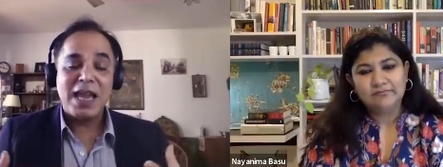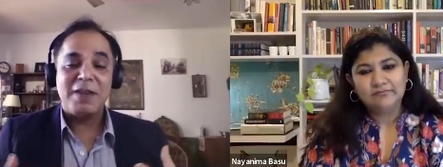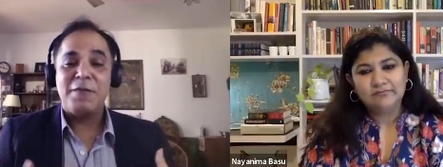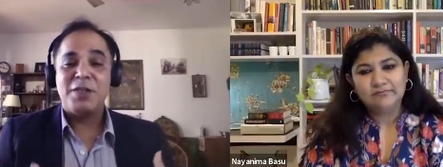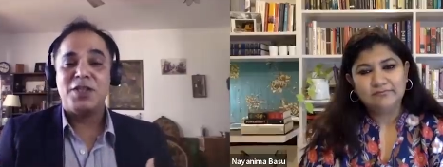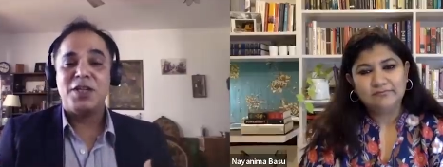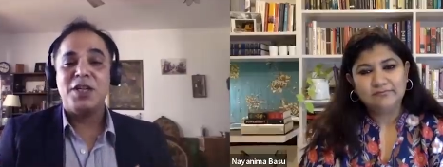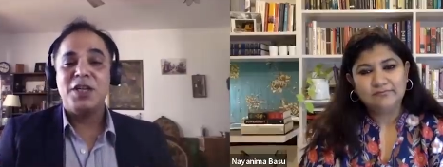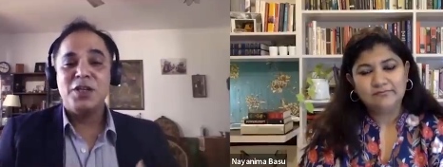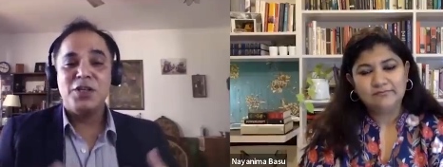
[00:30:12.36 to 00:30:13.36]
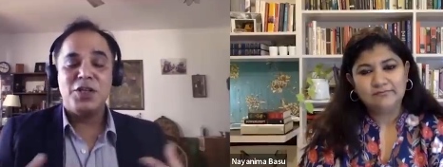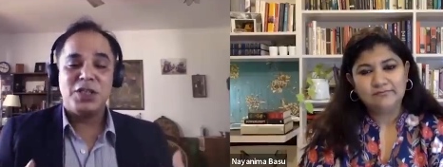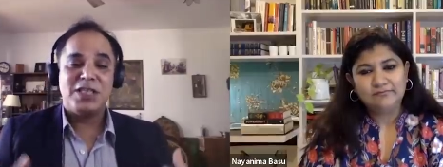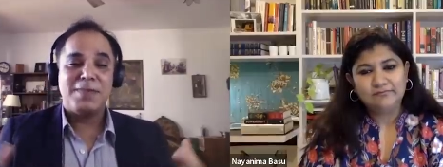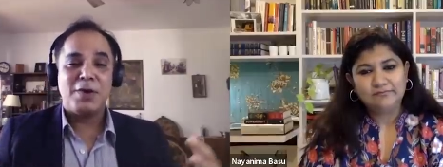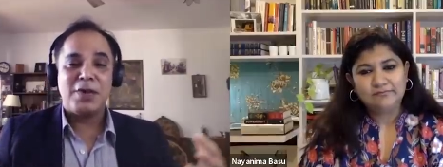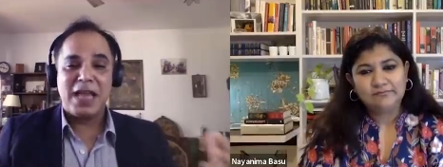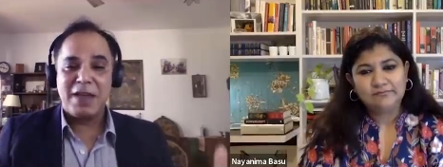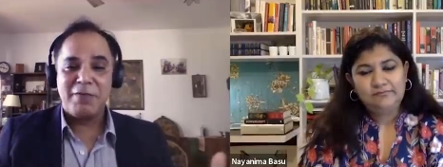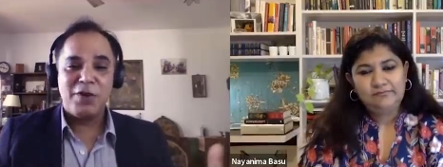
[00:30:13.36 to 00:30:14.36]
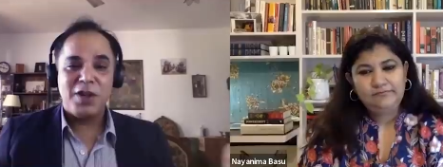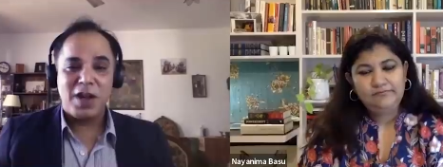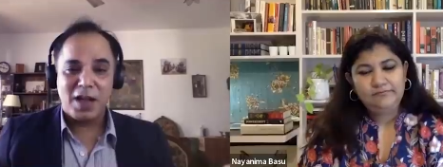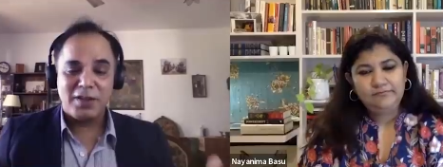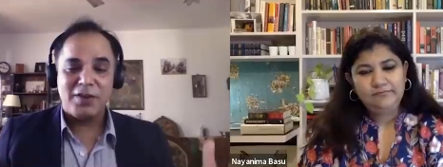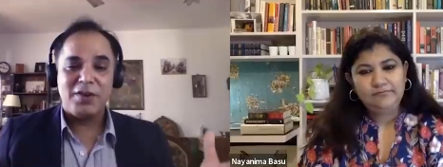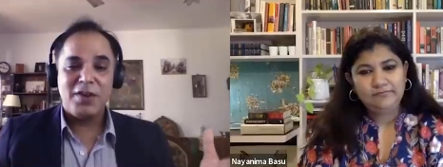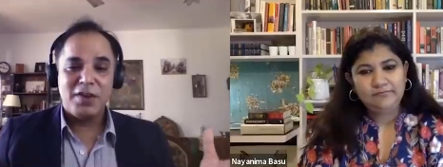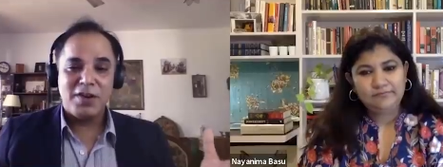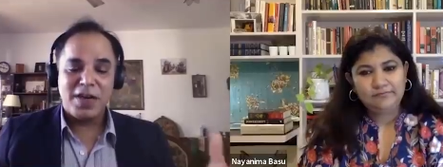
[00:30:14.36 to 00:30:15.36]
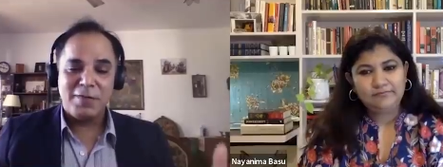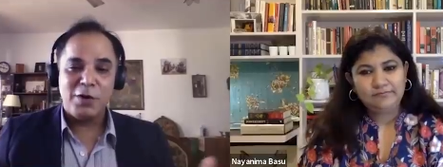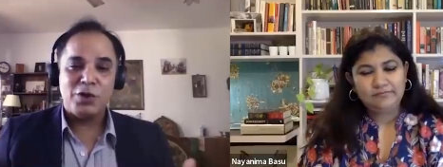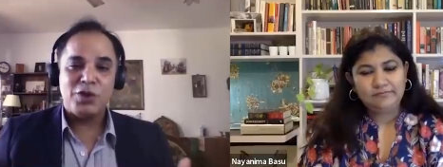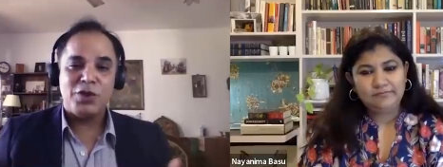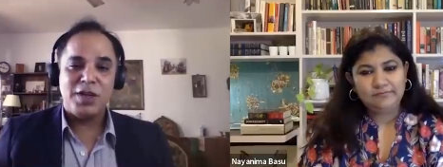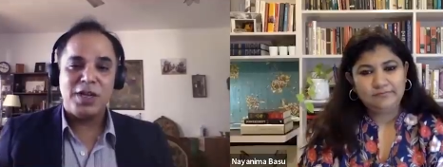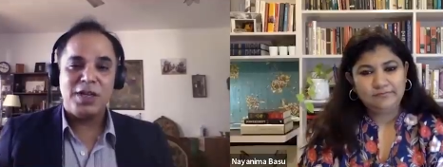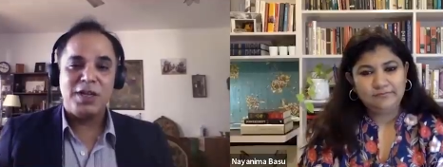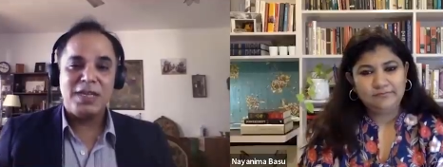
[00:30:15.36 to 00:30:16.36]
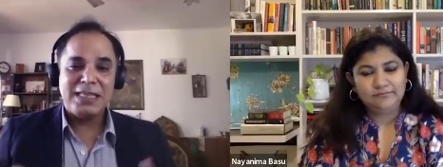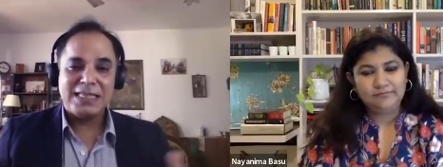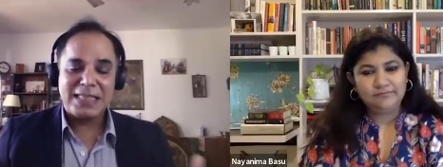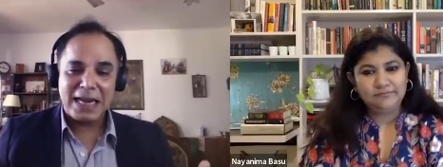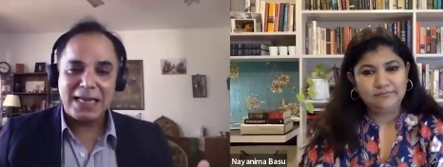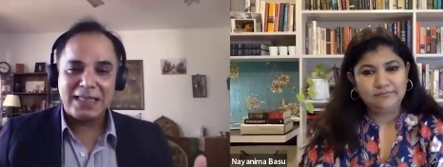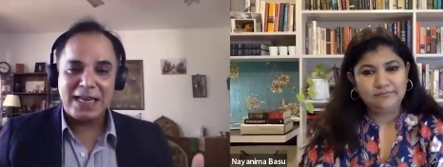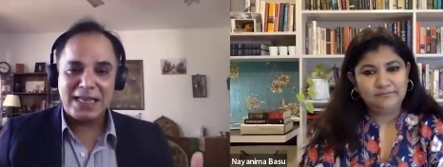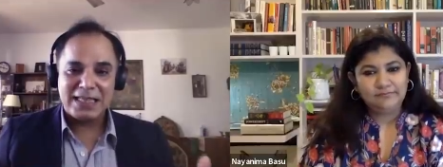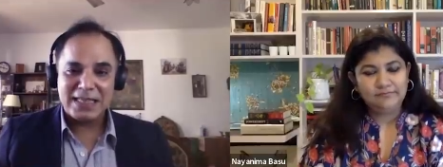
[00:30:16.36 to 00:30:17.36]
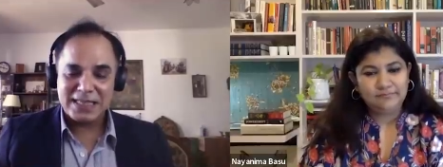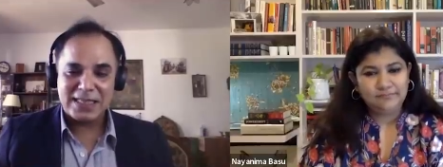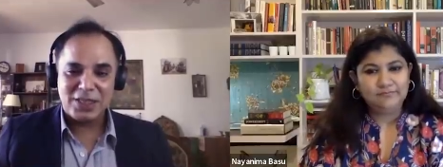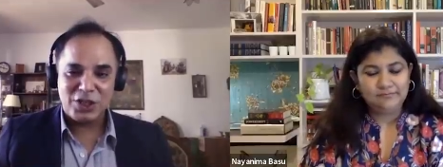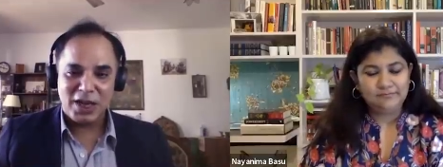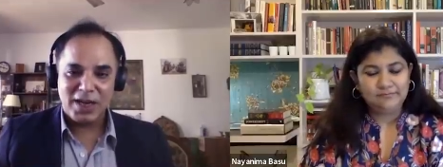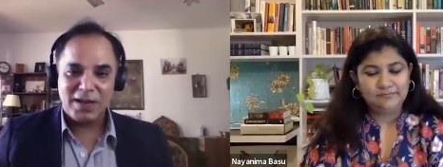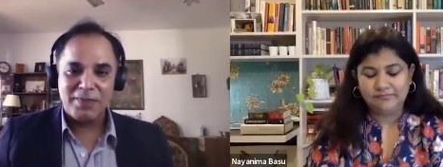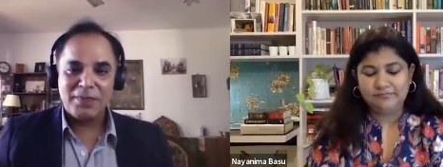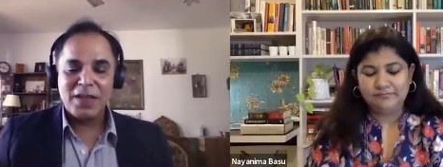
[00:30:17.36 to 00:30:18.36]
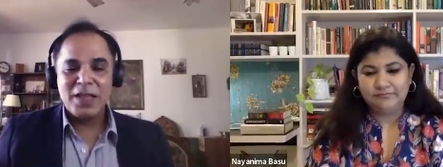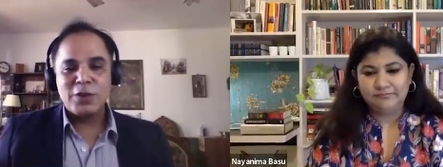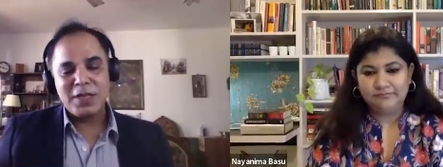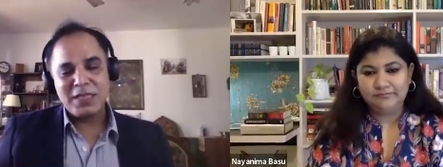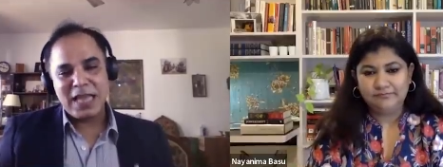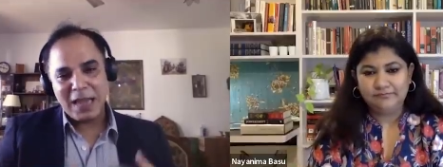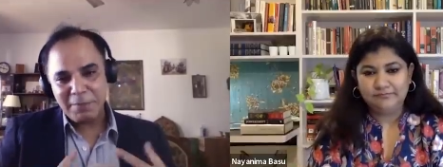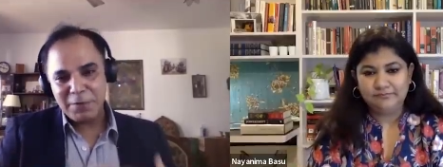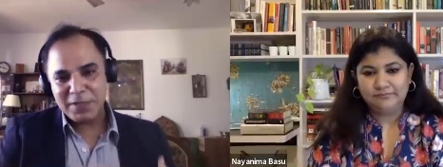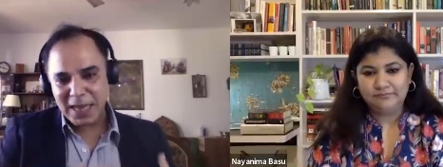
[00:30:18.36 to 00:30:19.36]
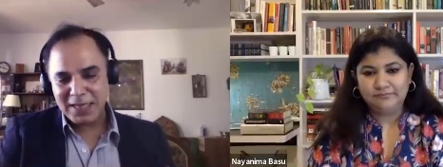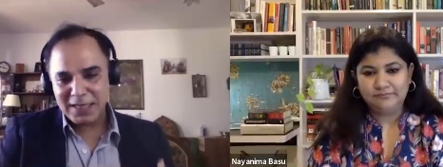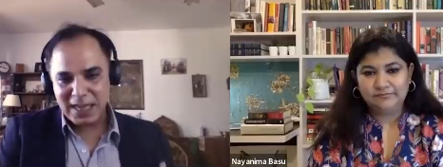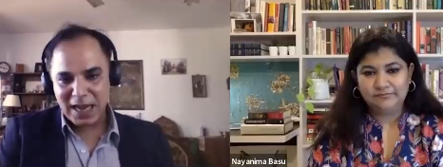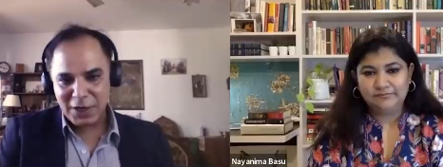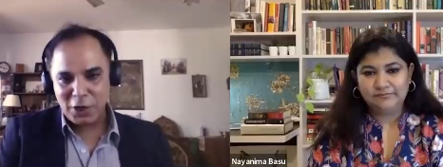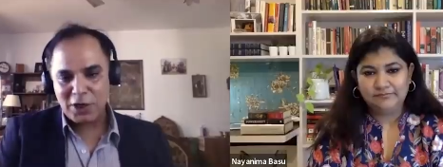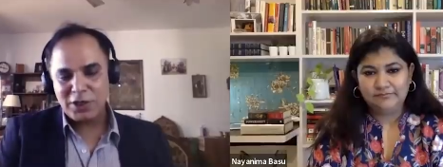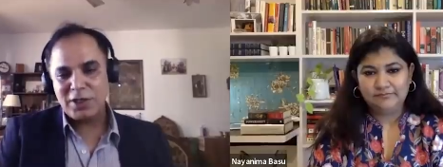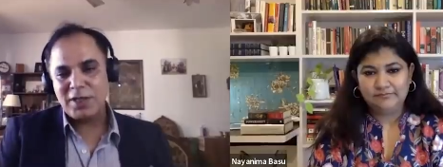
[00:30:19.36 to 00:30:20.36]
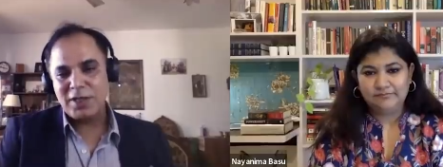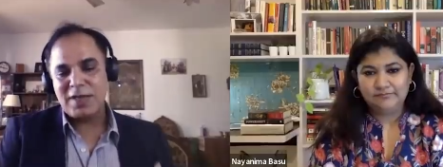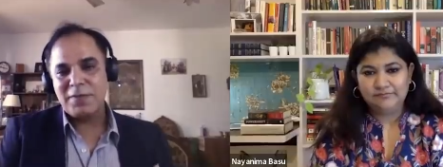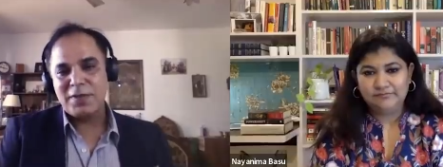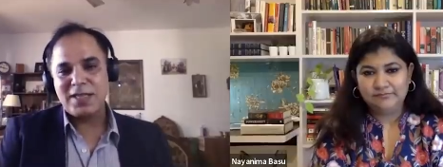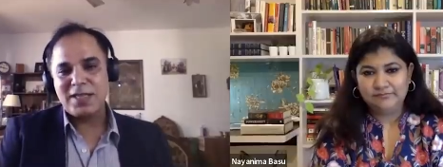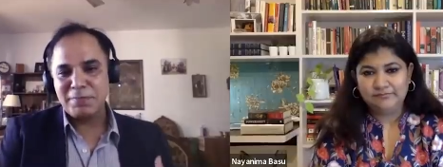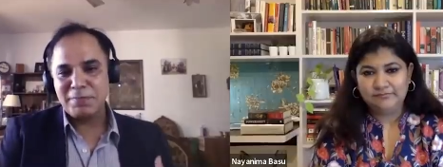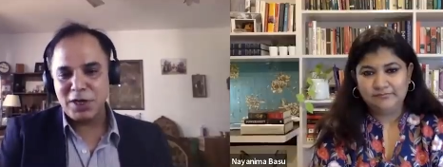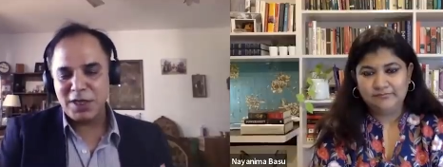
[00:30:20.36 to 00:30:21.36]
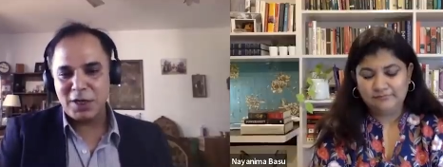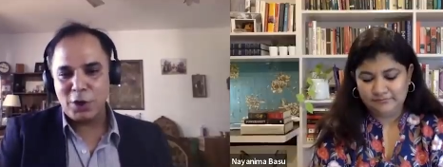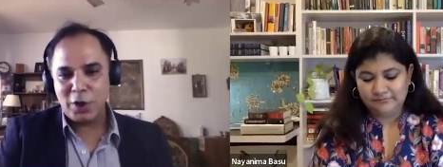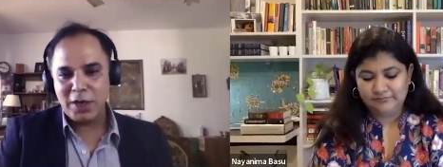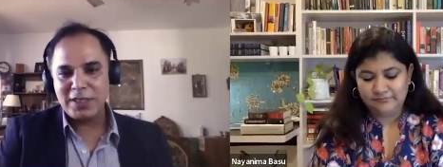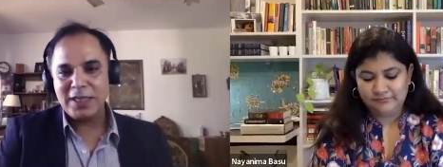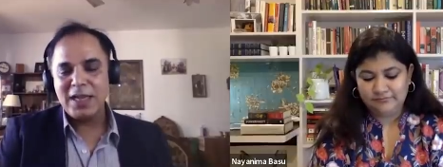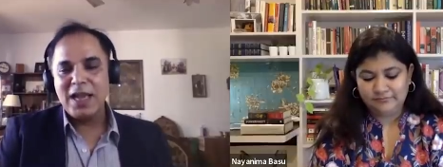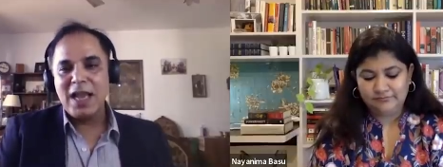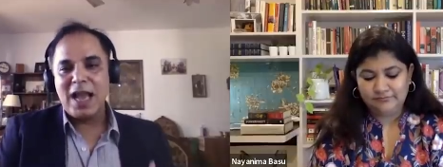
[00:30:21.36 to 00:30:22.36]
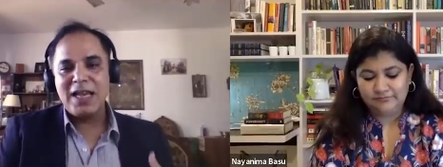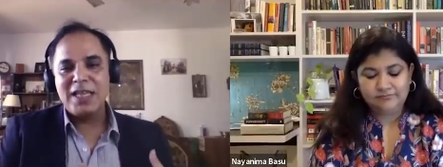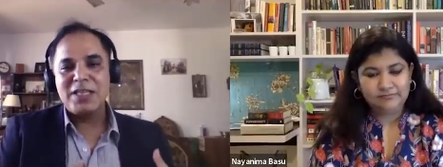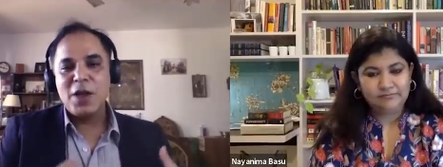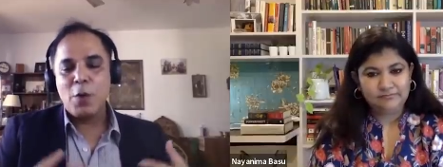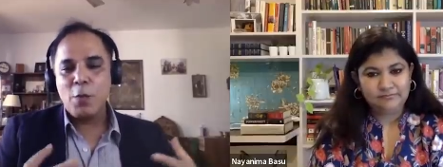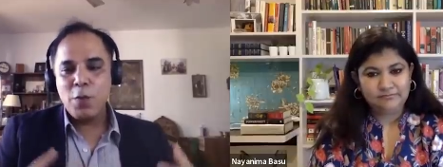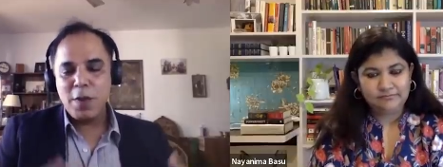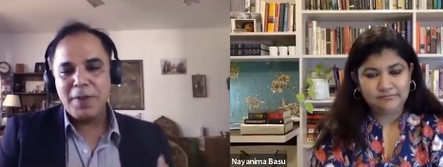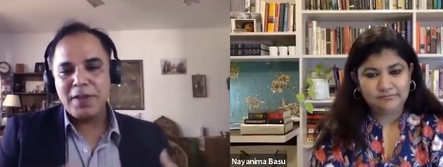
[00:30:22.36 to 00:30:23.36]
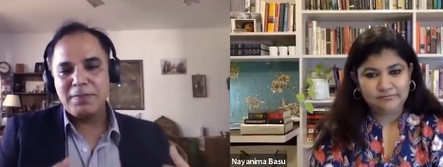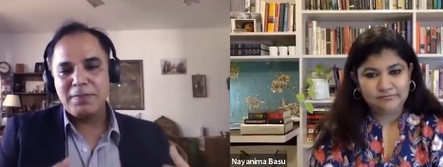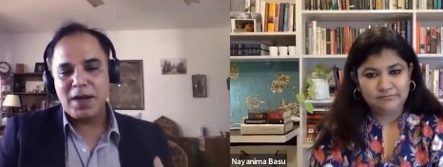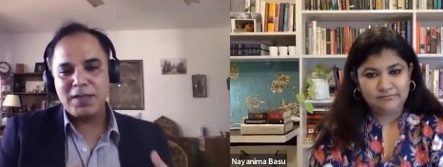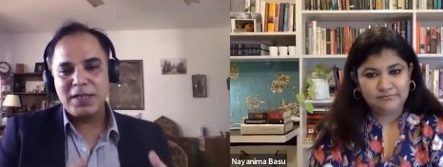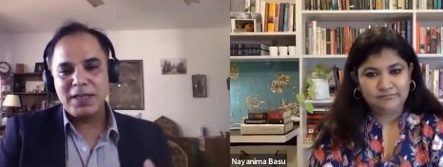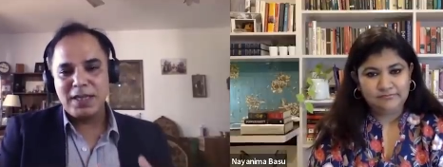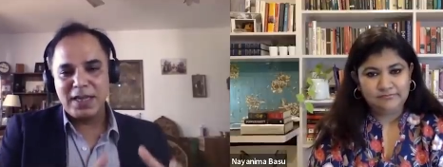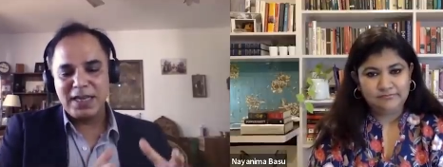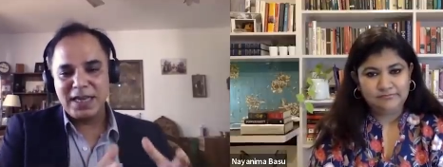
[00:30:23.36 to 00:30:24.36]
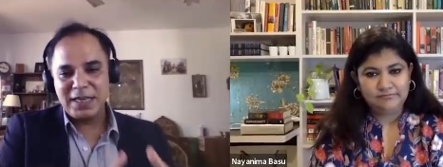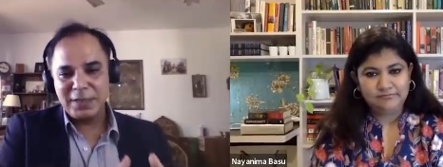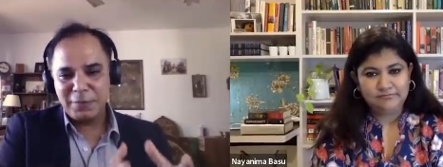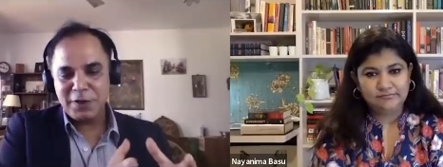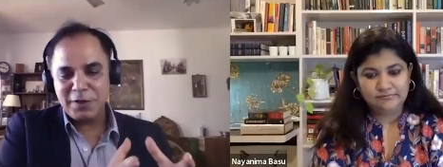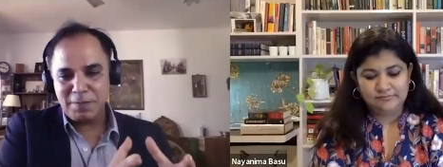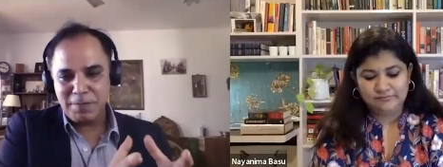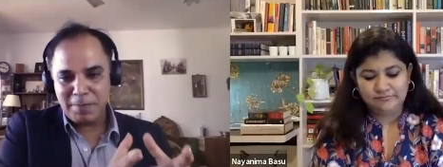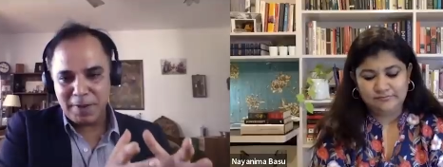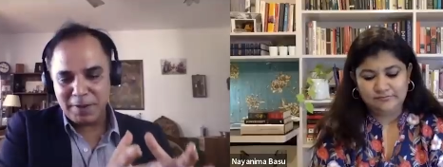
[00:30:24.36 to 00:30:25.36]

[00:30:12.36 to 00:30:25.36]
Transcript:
Speaker 1: had visited just about every other revolutionary site that exists in China. So he's emphasizing ideology, he's emphasizing political loyalty, and he's whipping the party in a different,